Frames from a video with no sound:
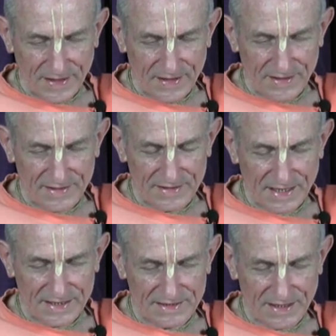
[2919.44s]

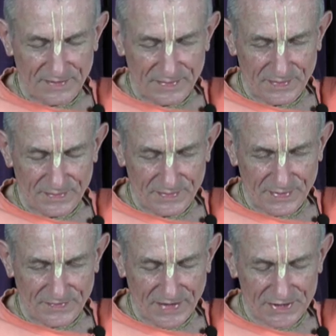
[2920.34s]
that is our
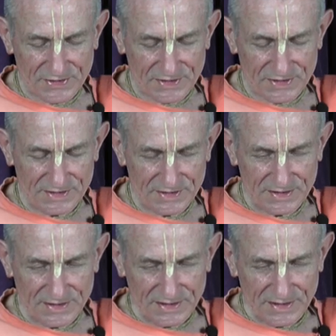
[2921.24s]
perfection.
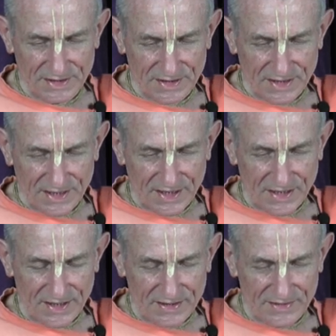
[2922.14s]

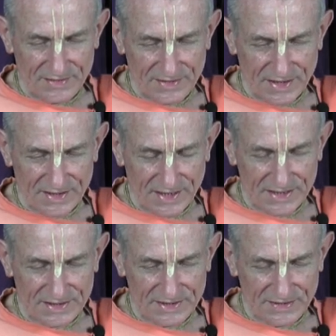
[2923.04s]
Then
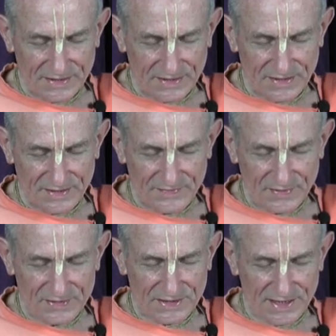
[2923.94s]
that is the
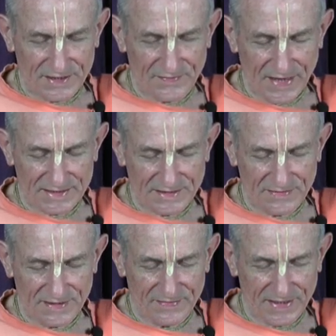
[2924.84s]
full satisfaction of
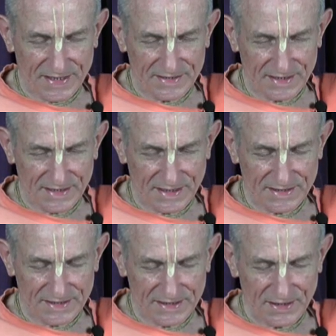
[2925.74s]
the living entity,
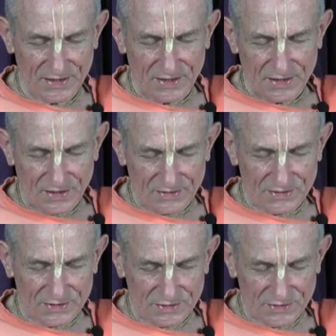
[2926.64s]
the
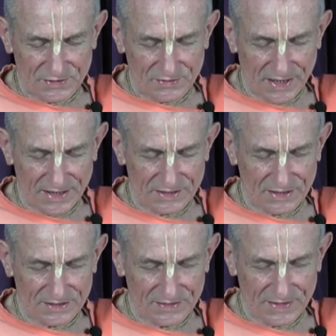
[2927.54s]
constitutional
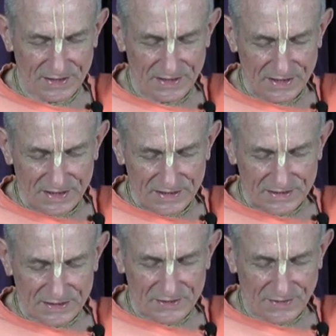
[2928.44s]
nature to be
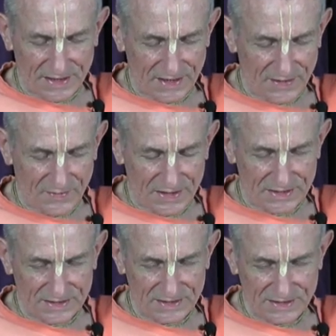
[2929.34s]
situated in
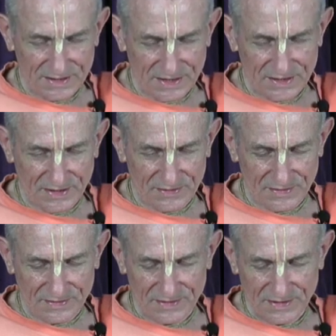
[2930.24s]
one's
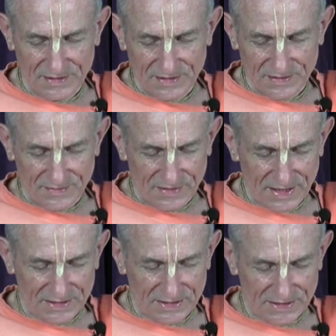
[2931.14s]
eternal
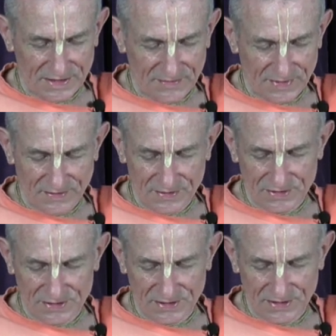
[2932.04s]
relationship with
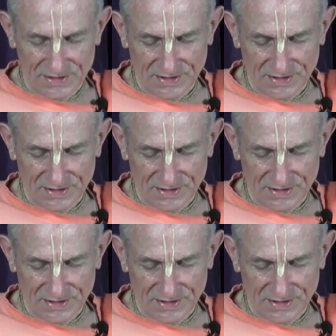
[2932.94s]
Krishna